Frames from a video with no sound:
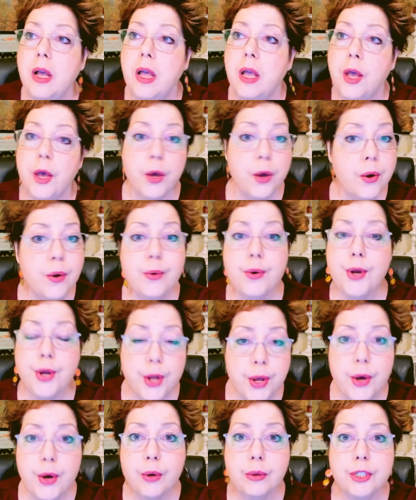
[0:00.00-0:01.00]
who
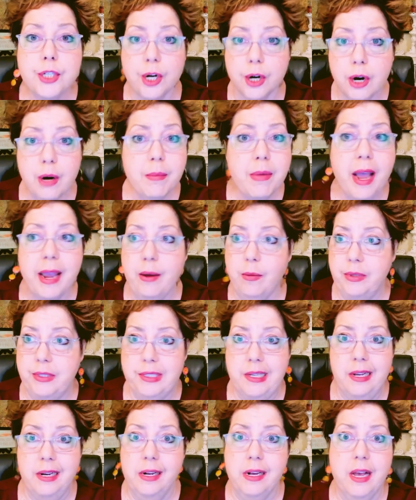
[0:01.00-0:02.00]
knew Termite was
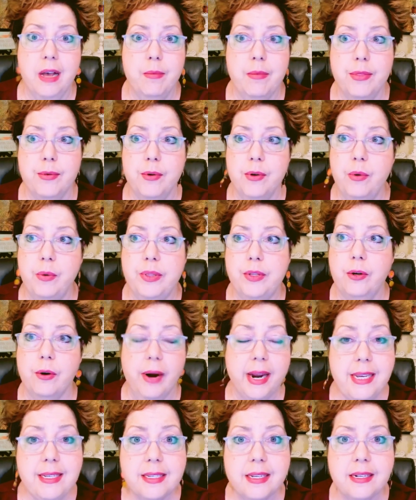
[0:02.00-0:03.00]
going to come through with
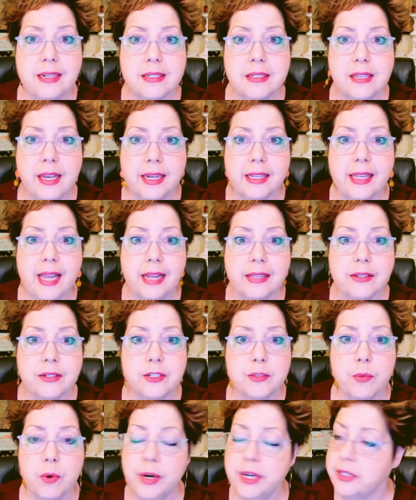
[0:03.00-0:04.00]
craziness like that
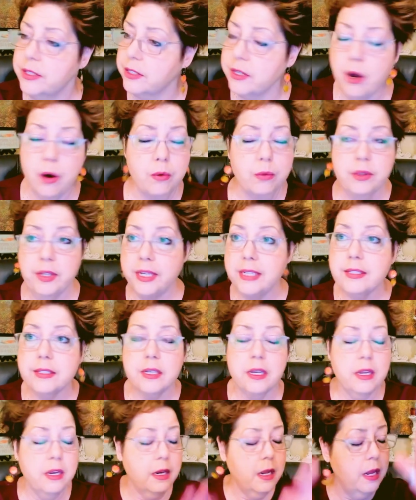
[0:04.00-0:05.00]
this morning? So
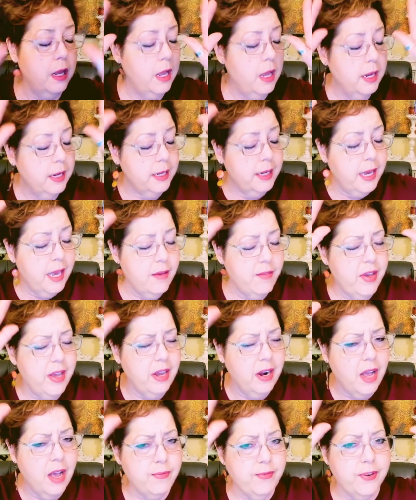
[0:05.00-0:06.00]
listen, give
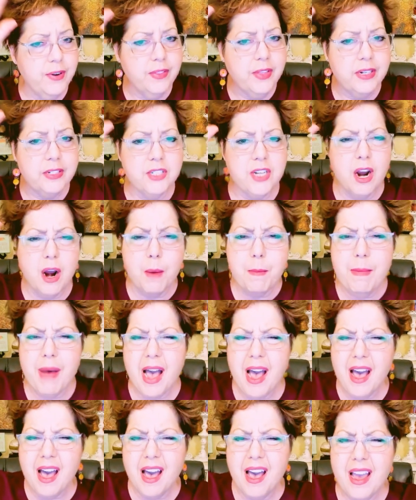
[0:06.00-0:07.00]
it up for the
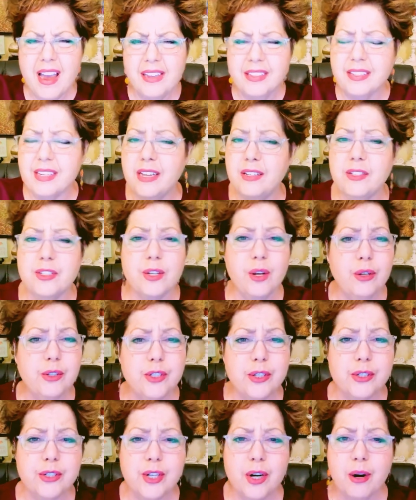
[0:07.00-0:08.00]
termites. And
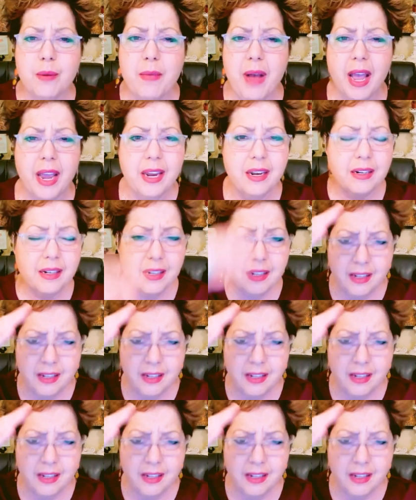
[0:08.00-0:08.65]
Soldier Termite,